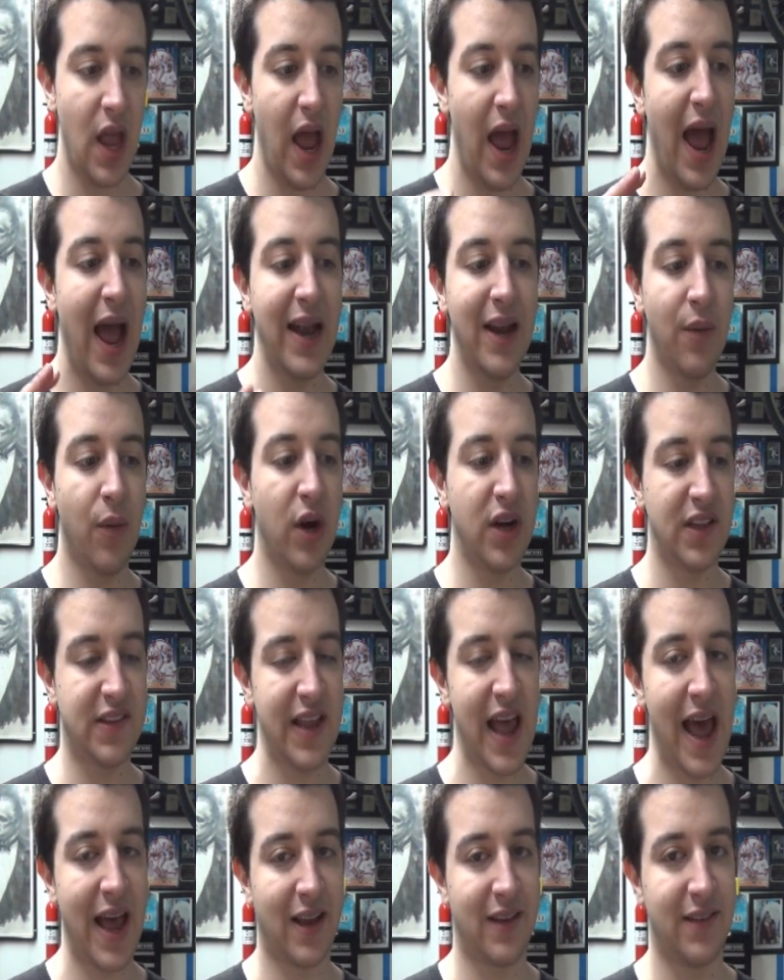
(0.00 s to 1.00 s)
I didn't want to
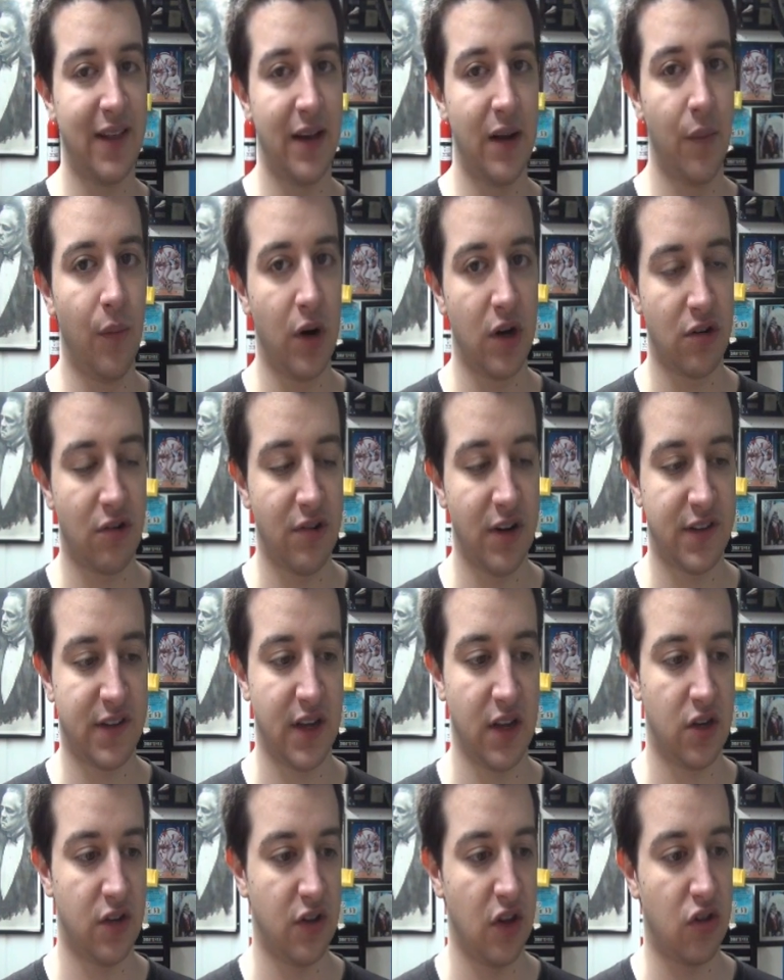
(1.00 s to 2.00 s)
attack because I didn't want to risk it,
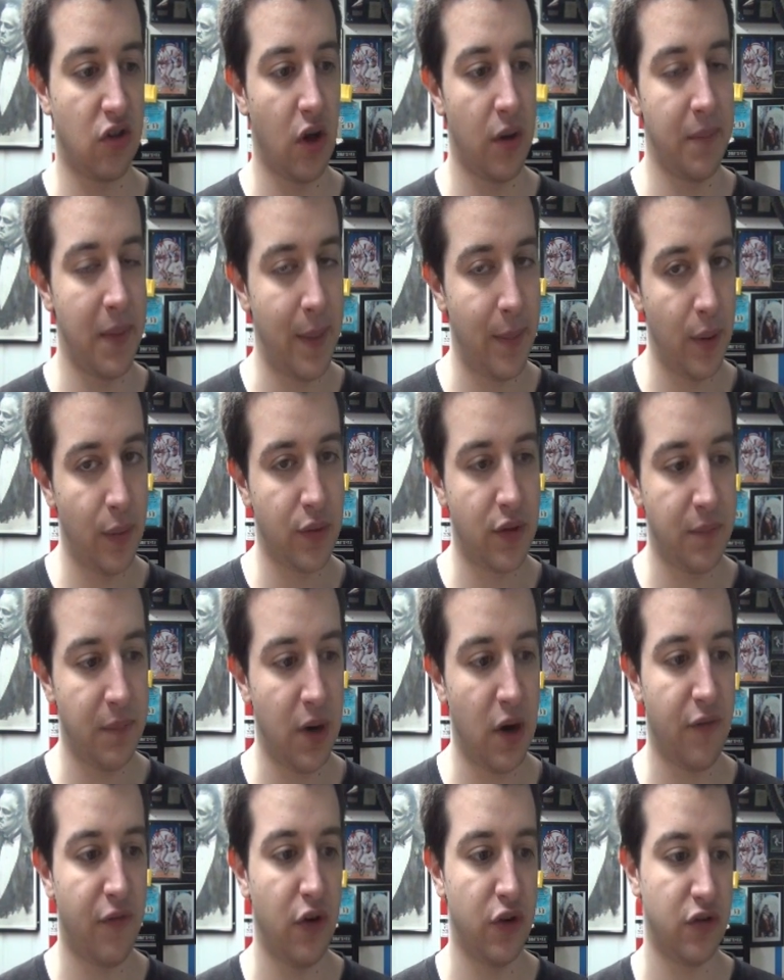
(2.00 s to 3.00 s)
because I thought maybe it was a
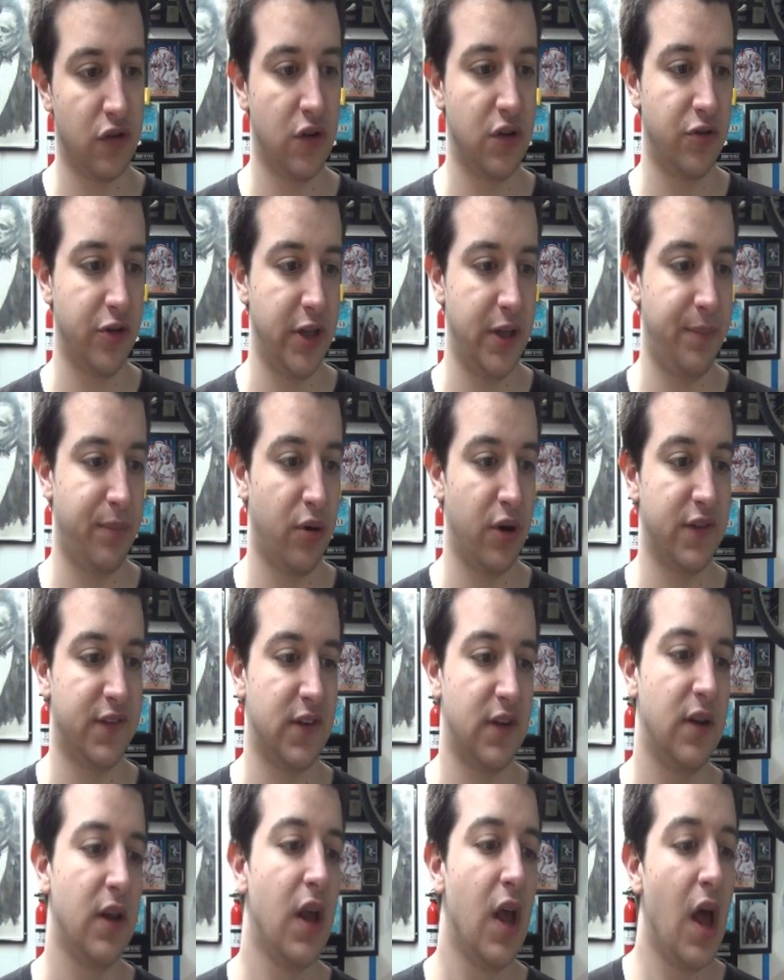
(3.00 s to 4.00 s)
Mirror Force or a Dream Person.